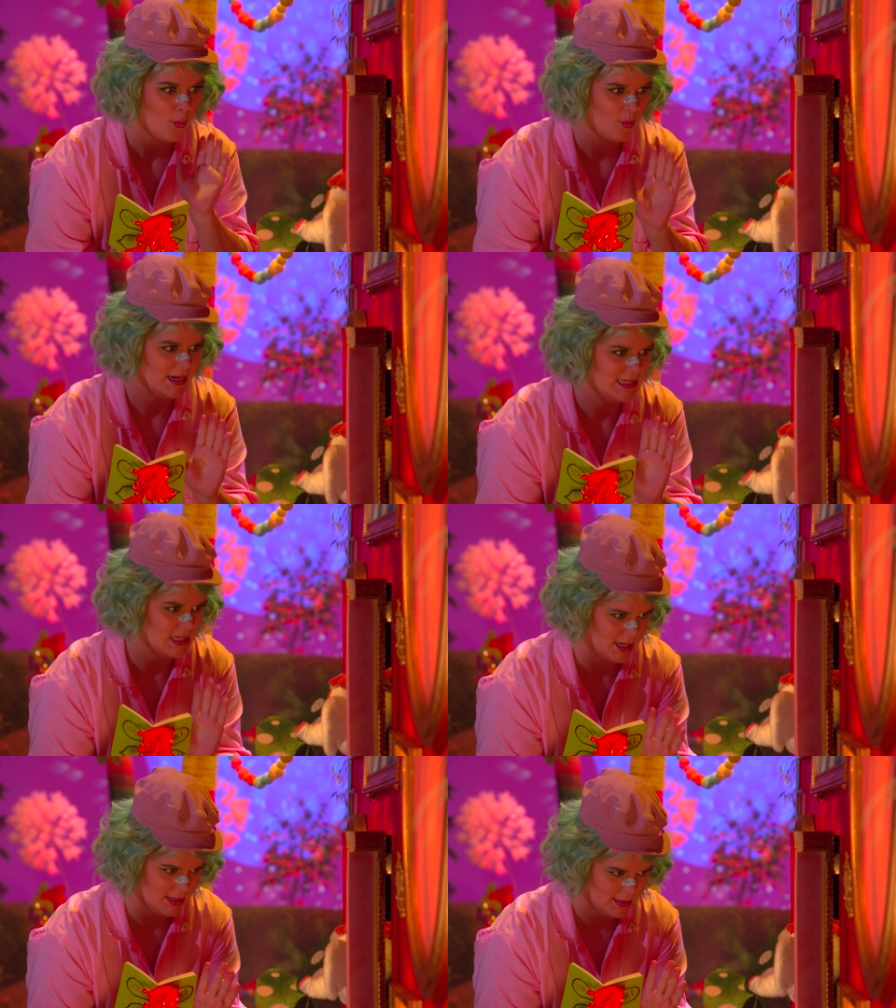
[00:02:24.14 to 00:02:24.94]
What
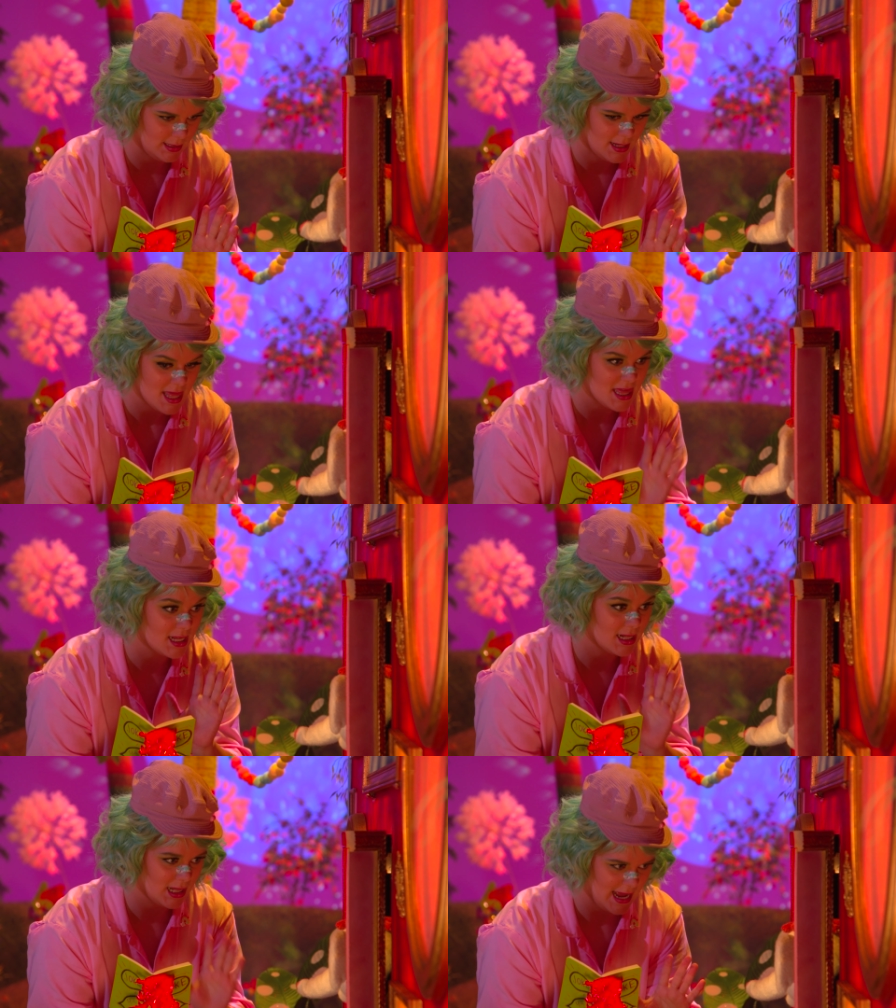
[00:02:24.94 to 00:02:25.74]
does okay. the
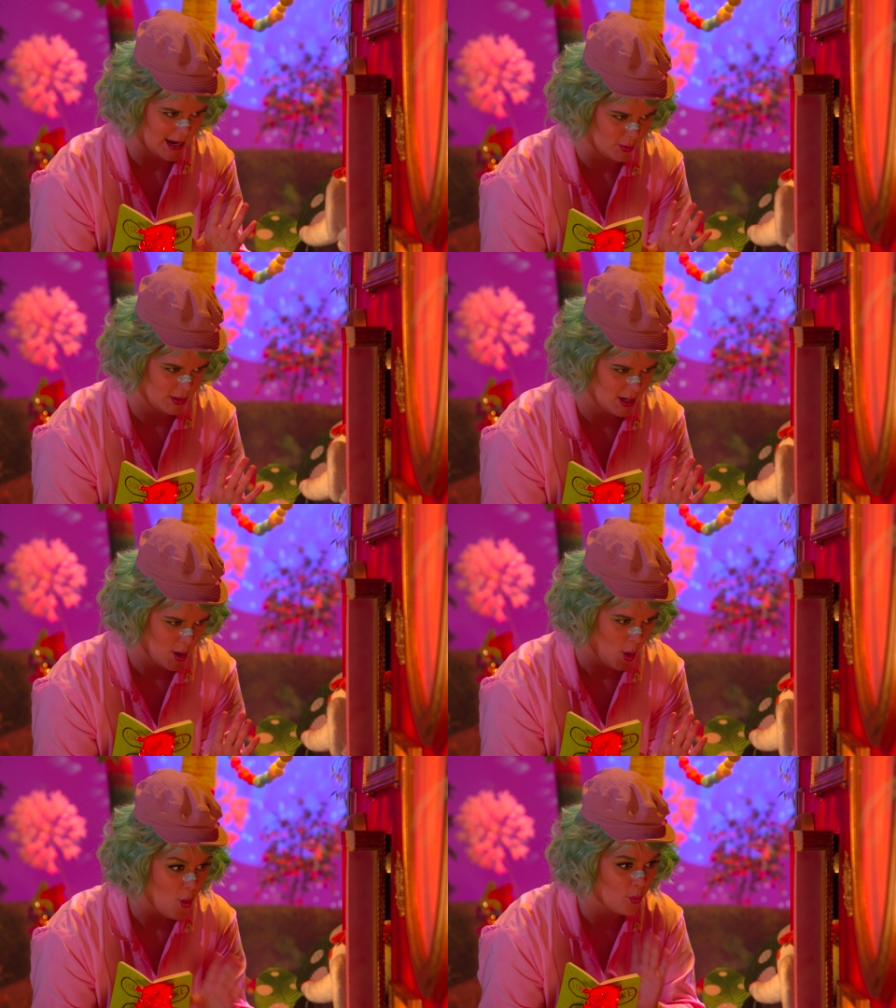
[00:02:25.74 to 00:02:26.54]
cloud
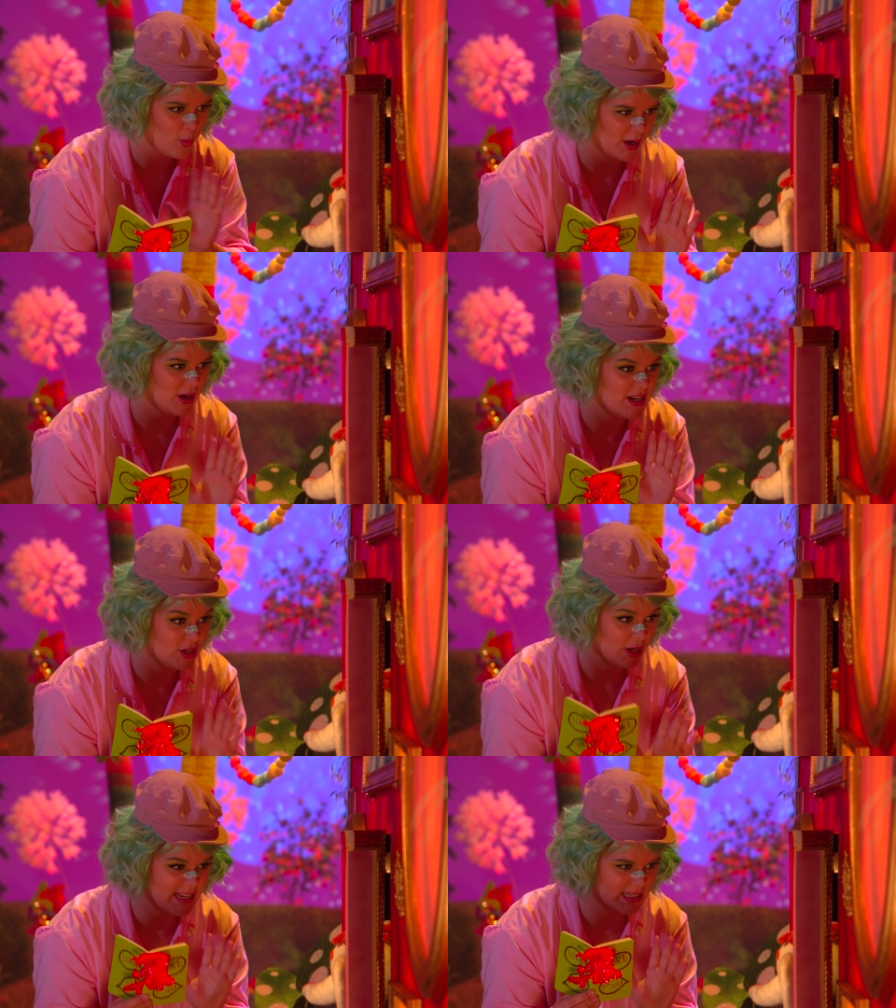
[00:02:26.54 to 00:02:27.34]
wear
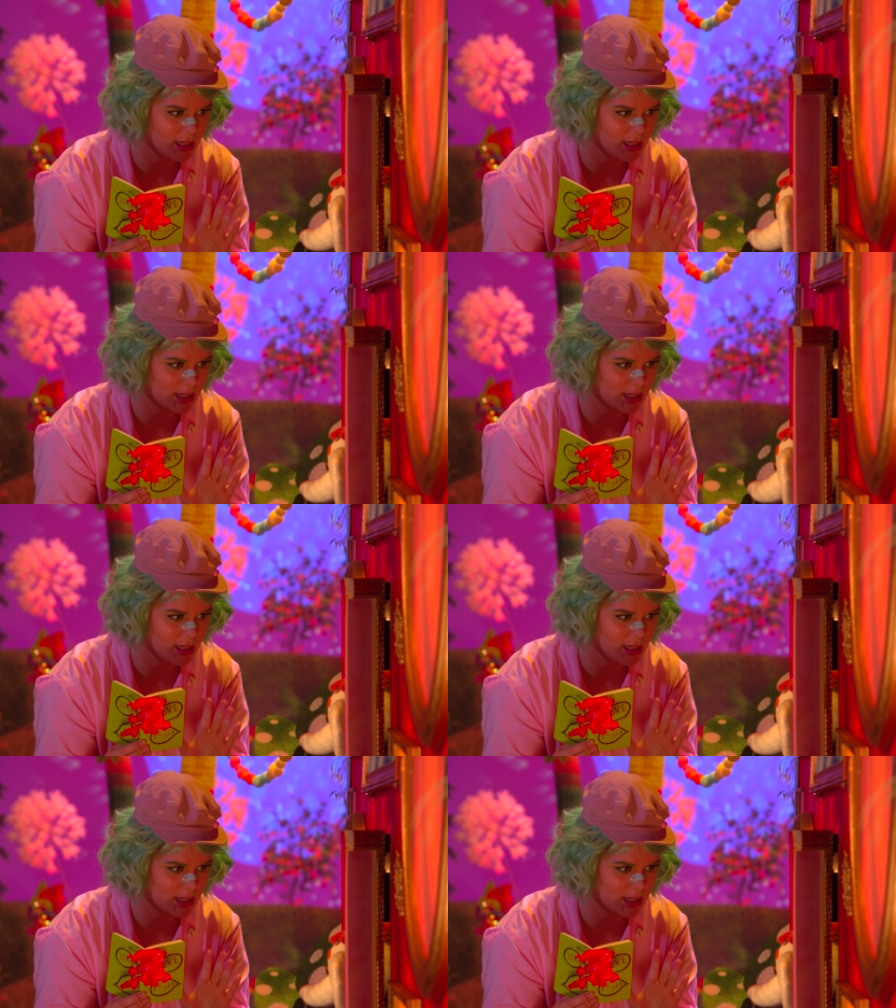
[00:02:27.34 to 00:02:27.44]
under his